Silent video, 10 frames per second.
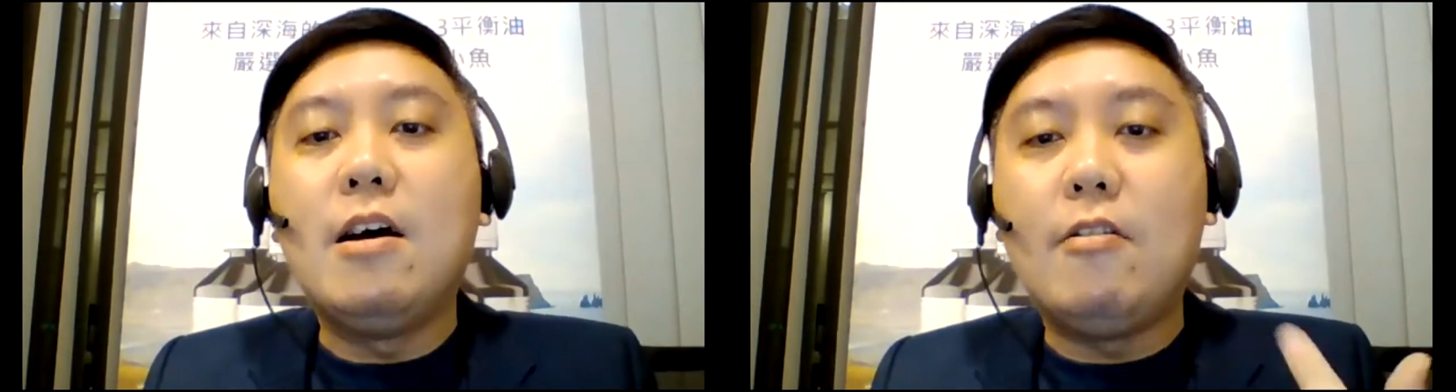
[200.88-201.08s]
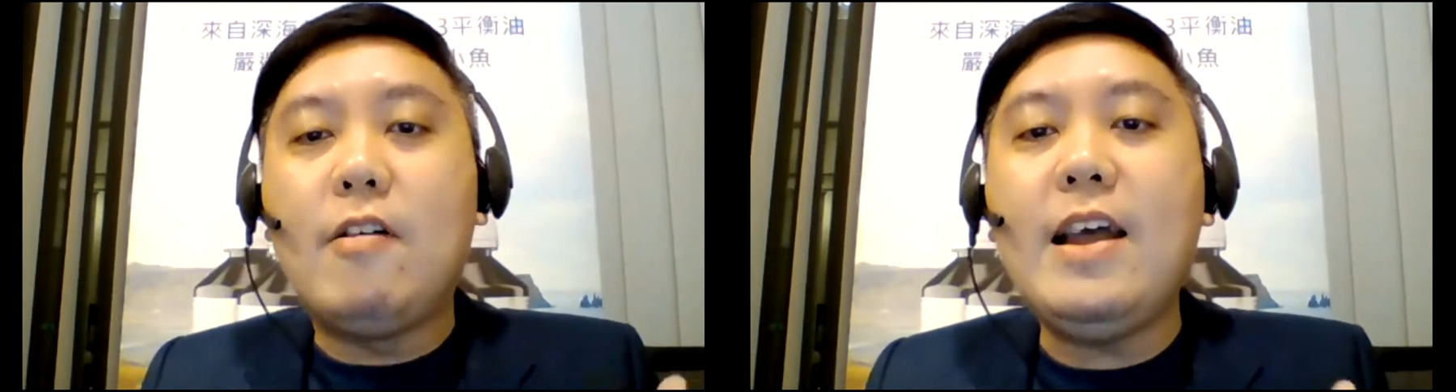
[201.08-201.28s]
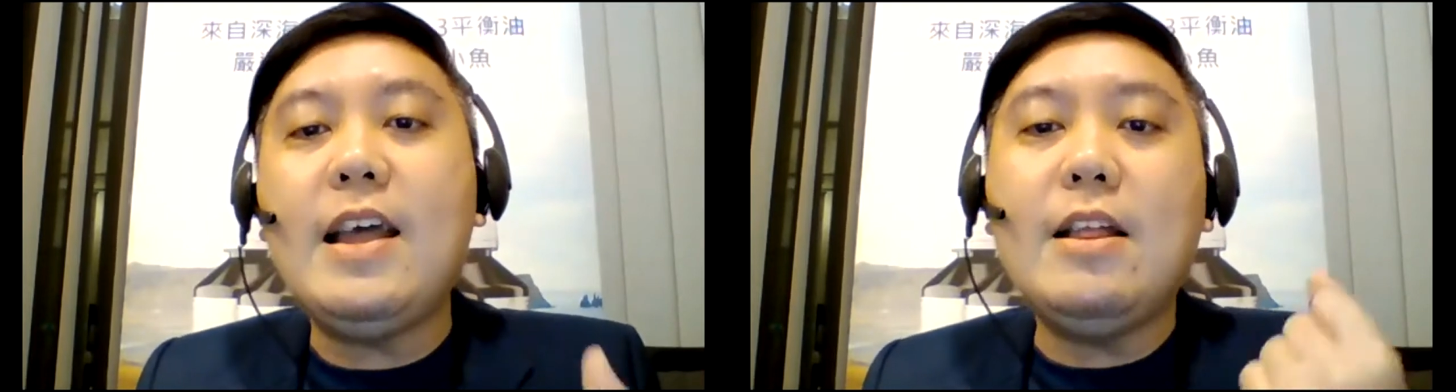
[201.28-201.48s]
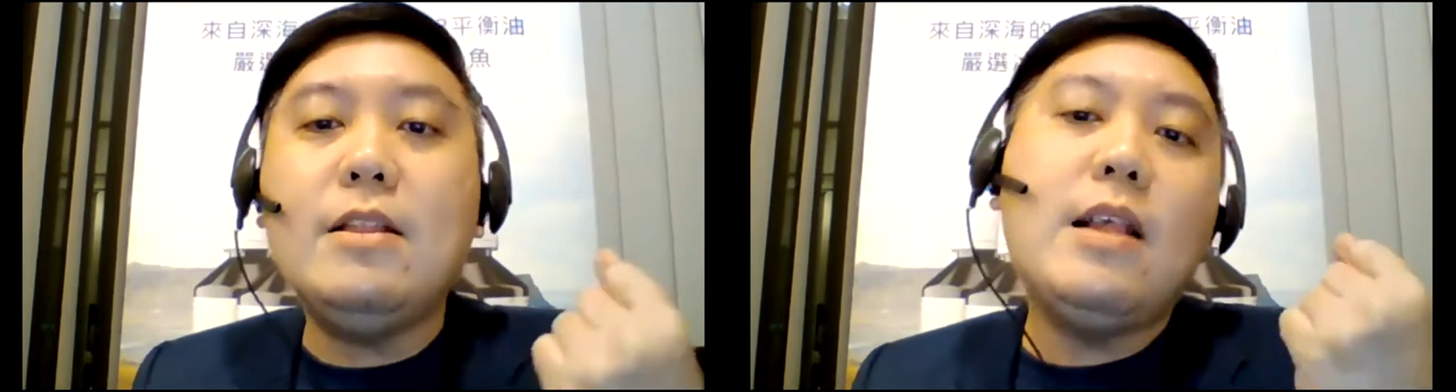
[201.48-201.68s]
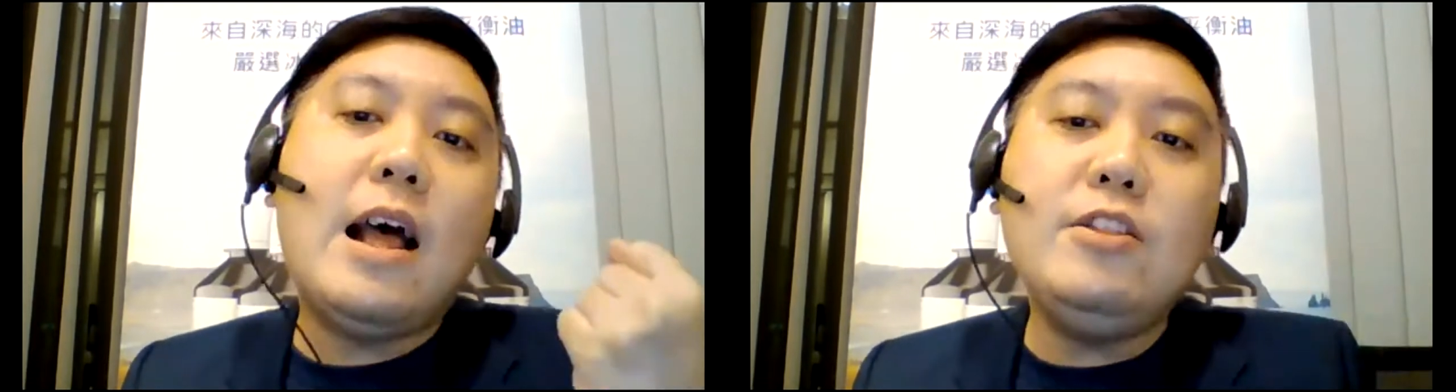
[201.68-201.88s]
All right,
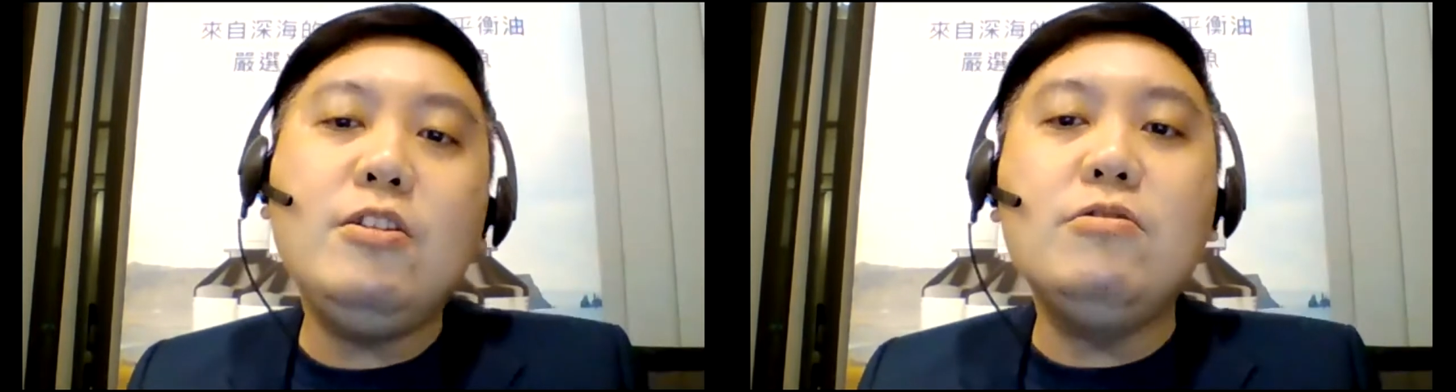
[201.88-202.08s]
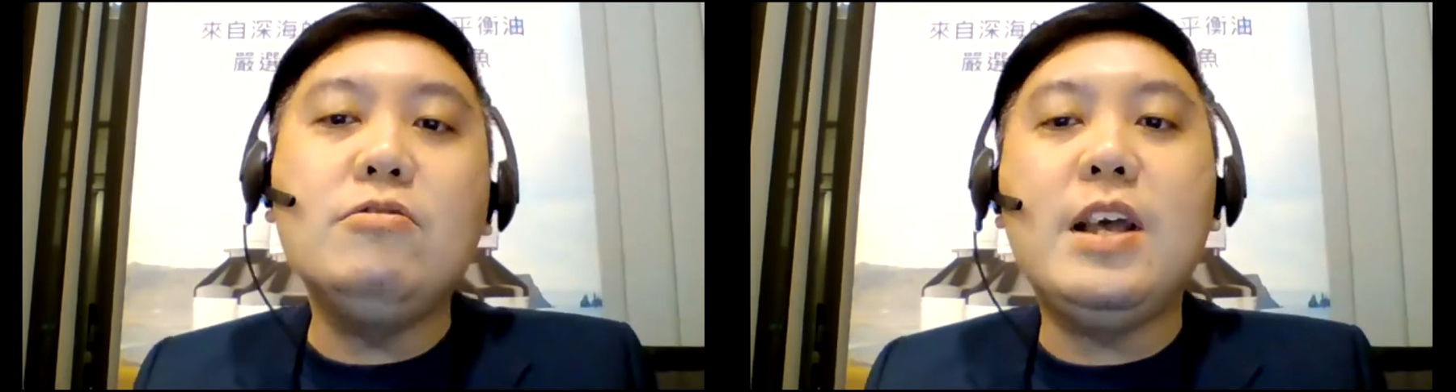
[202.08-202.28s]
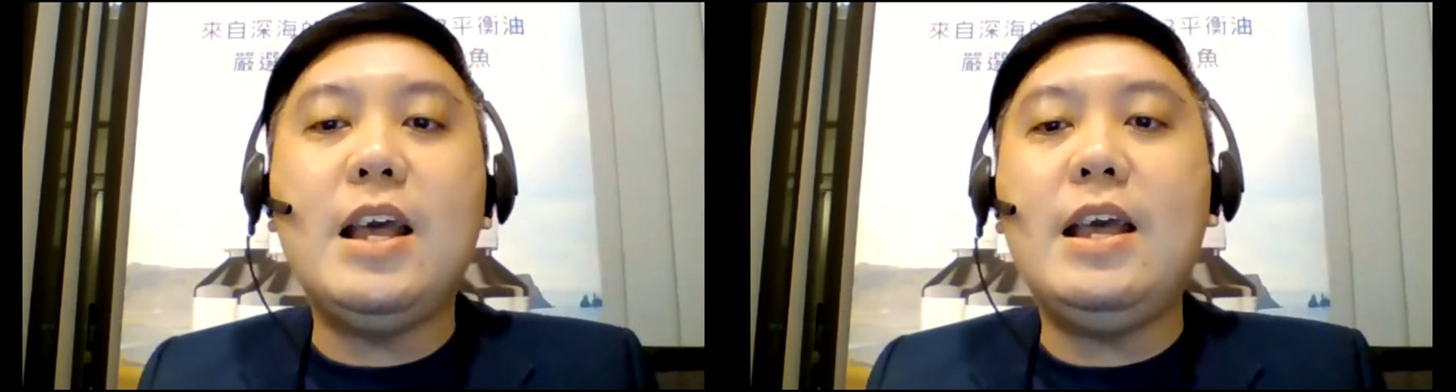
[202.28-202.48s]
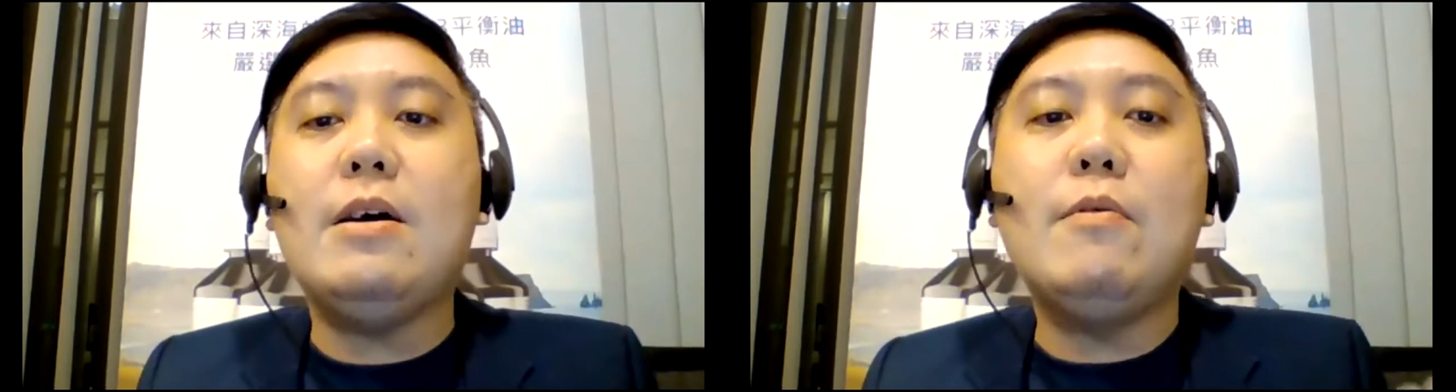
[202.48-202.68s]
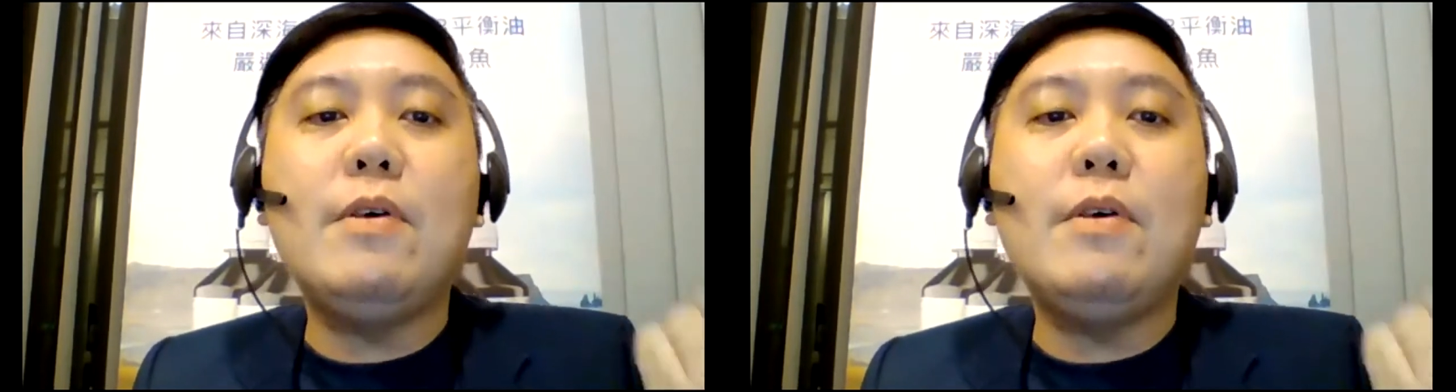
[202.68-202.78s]
and until today,